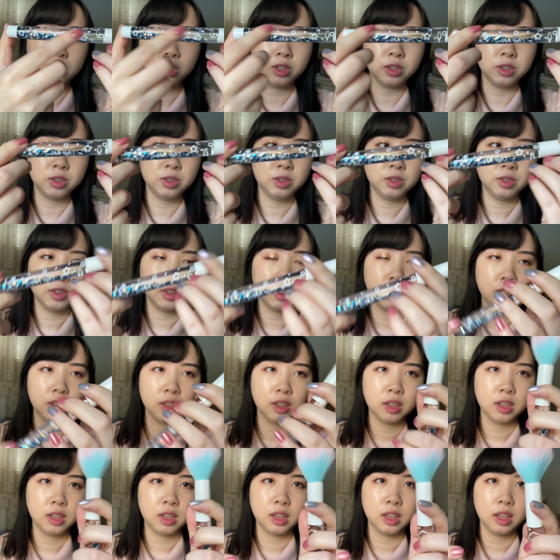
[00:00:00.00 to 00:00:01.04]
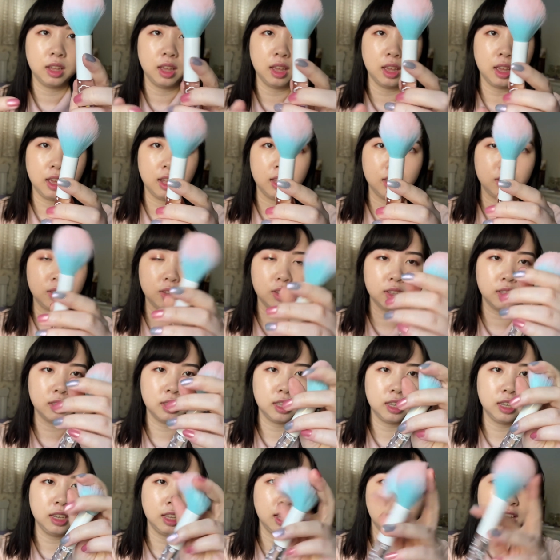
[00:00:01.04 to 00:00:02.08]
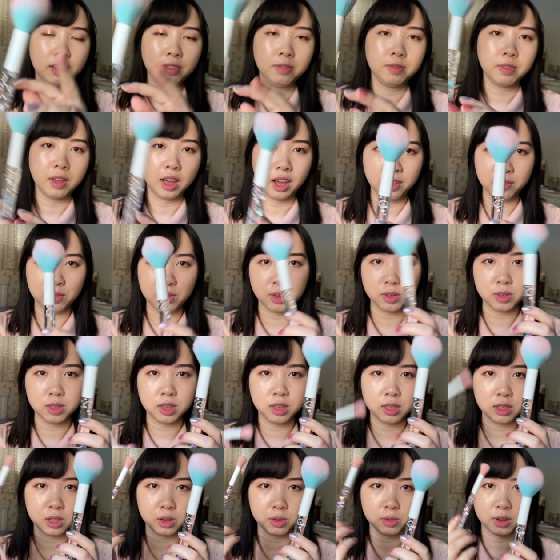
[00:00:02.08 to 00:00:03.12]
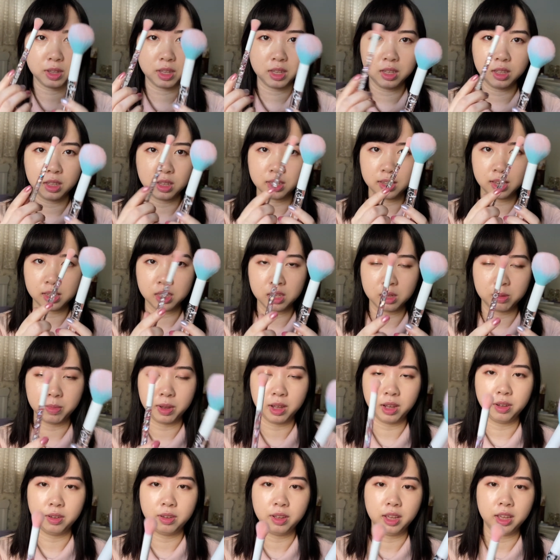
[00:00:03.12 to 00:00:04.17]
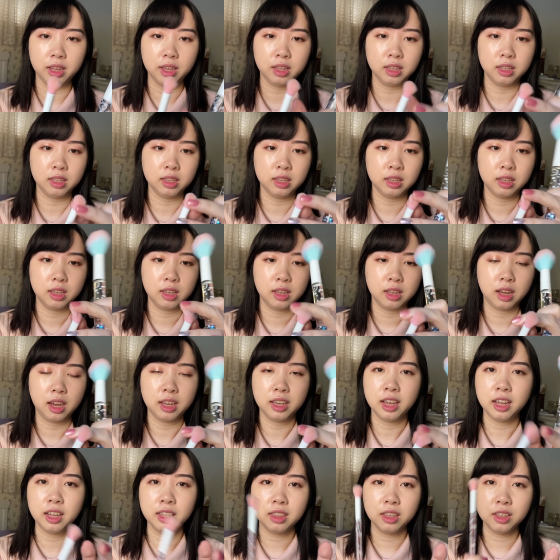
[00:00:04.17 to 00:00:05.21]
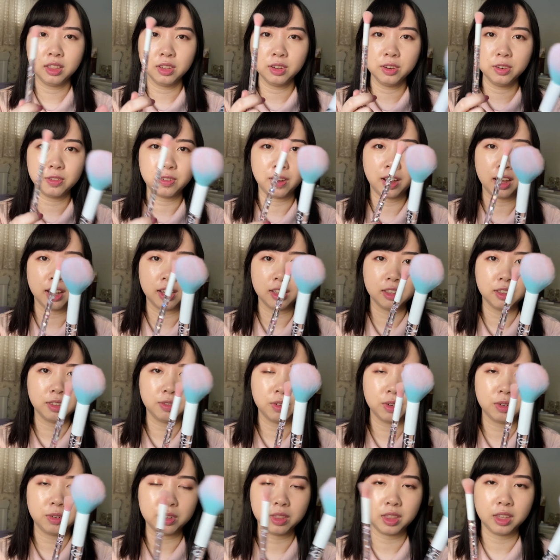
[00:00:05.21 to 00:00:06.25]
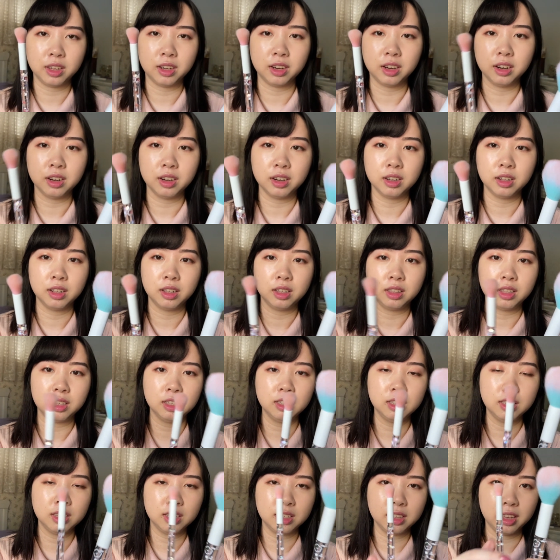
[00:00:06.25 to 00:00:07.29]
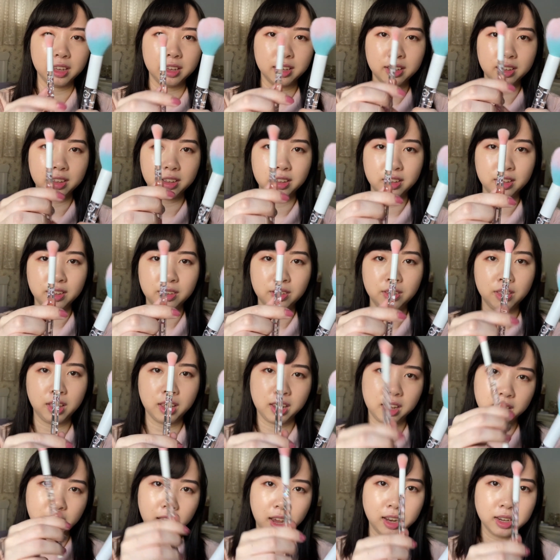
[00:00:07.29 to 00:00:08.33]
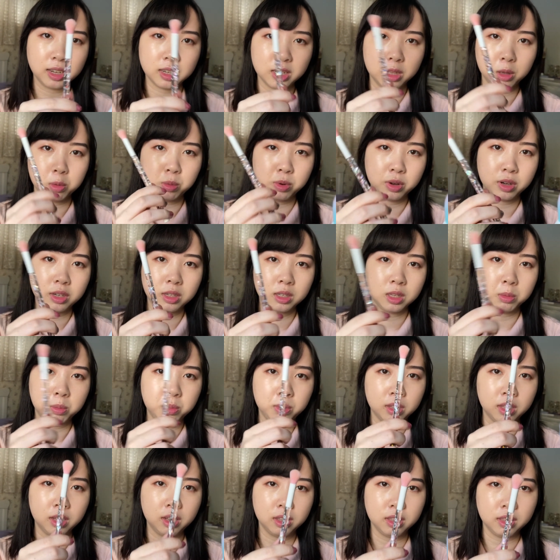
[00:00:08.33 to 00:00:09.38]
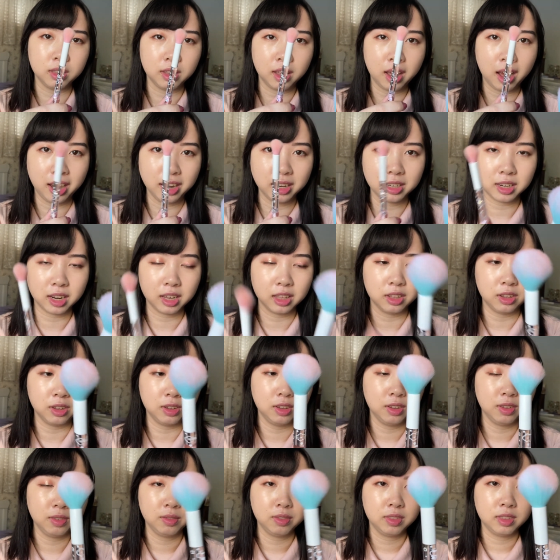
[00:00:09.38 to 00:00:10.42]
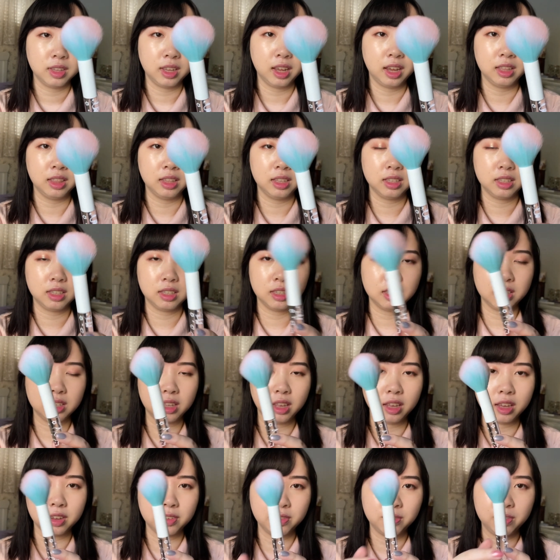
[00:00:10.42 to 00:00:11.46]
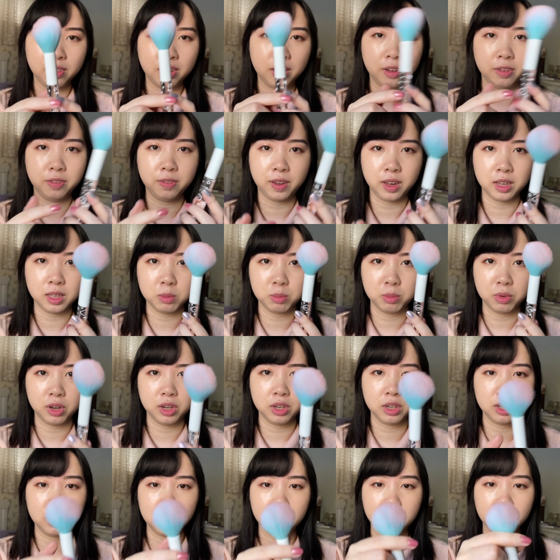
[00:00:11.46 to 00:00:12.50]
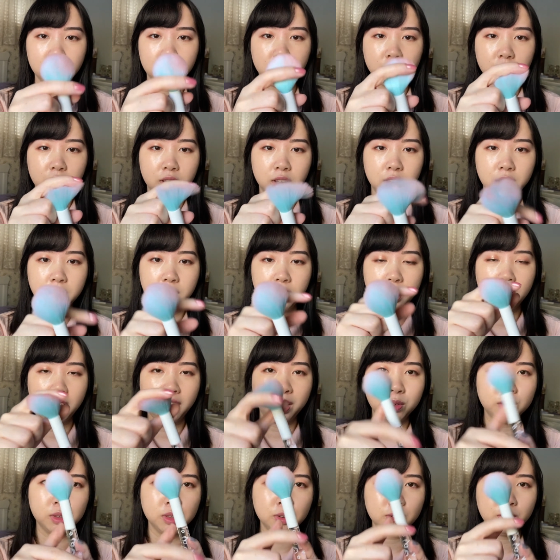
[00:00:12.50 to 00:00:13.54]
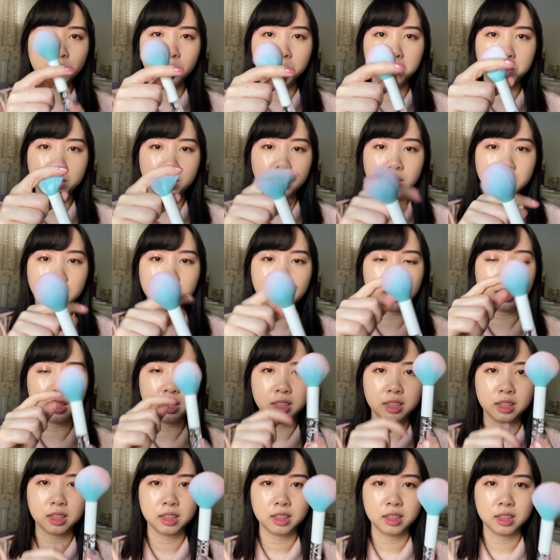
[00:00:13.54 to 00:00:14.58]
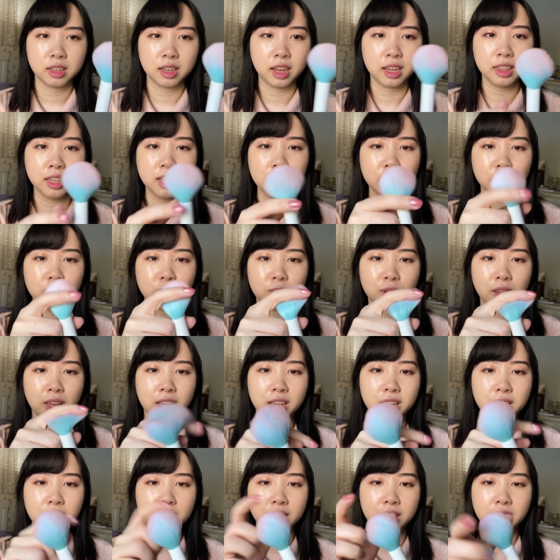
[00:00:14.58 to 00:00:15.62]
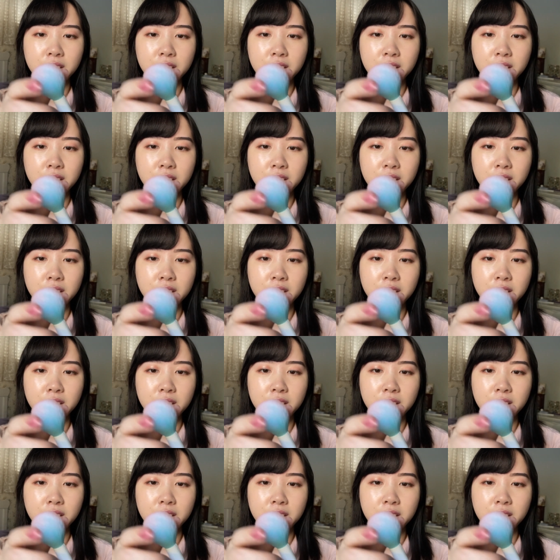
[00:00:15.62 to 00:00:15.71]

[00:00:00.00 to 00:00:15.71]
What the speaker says: too. And as you can see, I've used these already to test them out, and yeah, I think they're fine for what they are. This is like an eyeshadow brush to put on eyeshadow, and this is like a face brush. So I used it for blush and I think it's okay.